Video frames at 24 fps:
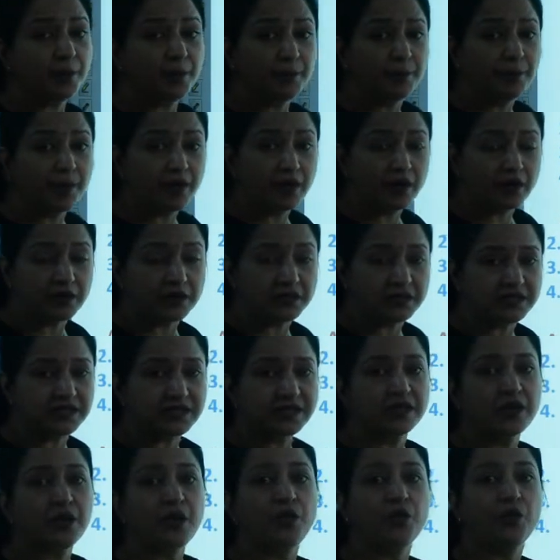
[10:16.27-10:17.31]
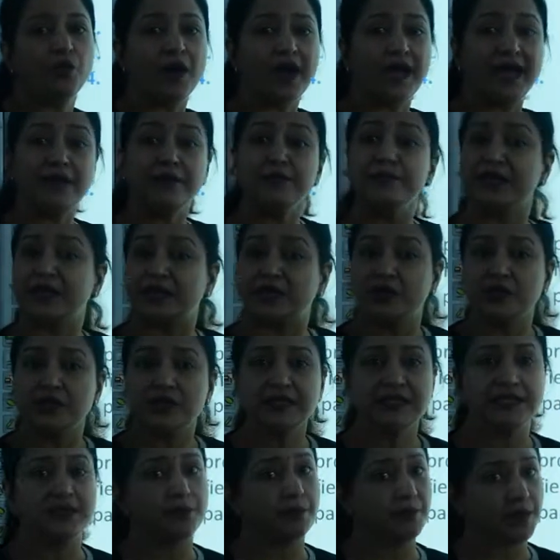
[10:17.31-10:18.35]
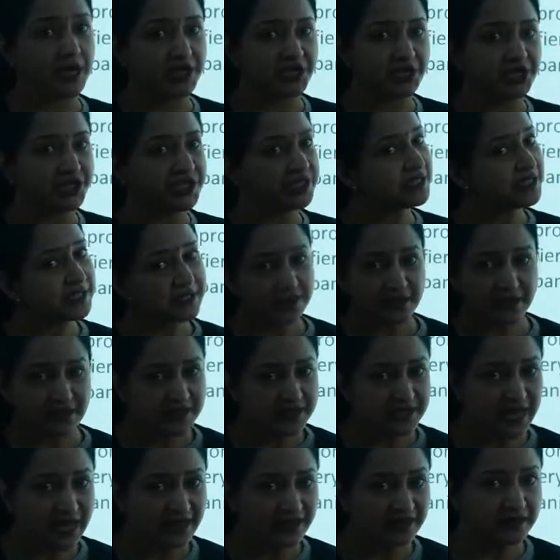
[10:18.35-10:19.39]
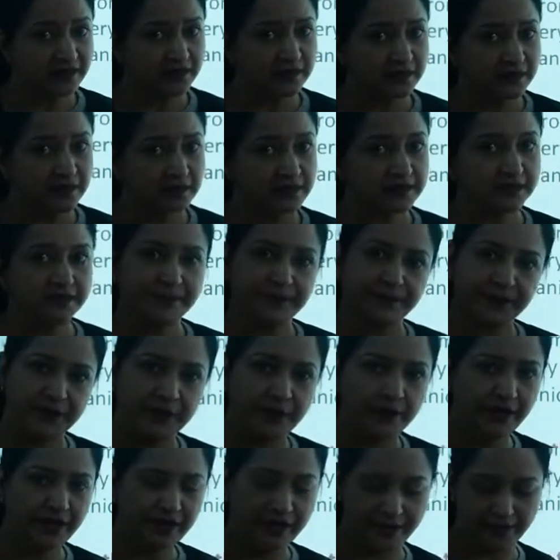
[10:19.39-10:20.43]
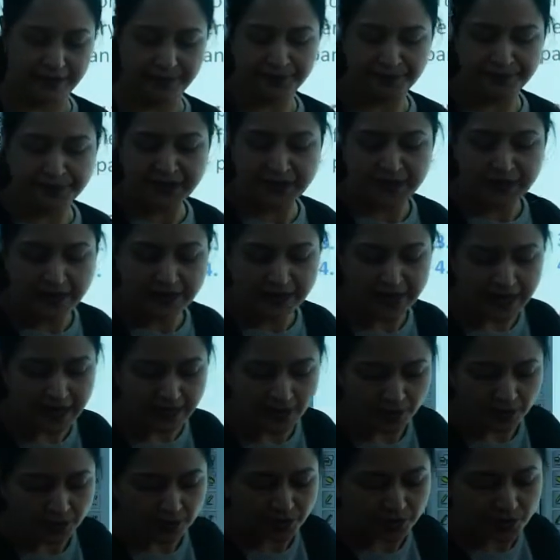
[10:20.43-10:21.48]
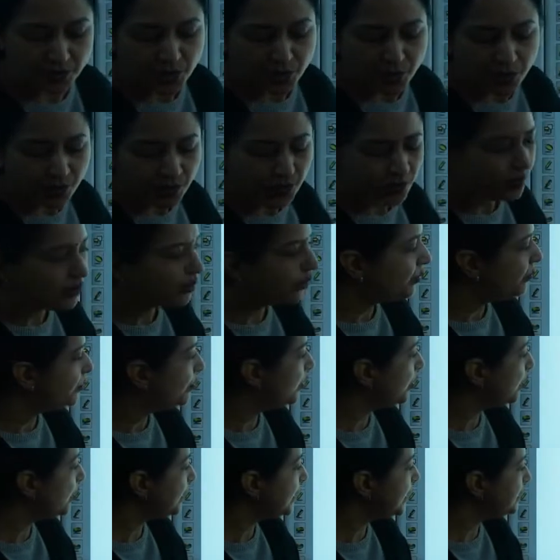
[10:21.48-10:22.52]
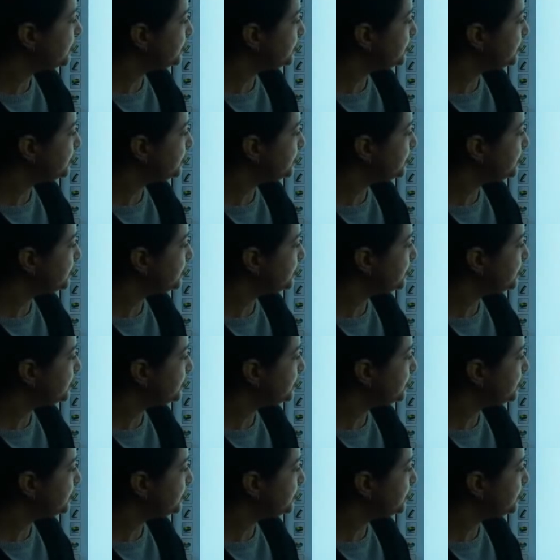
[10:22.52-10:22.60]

burnt. Why? Because Martians attacked the earth. Okay. Now, moving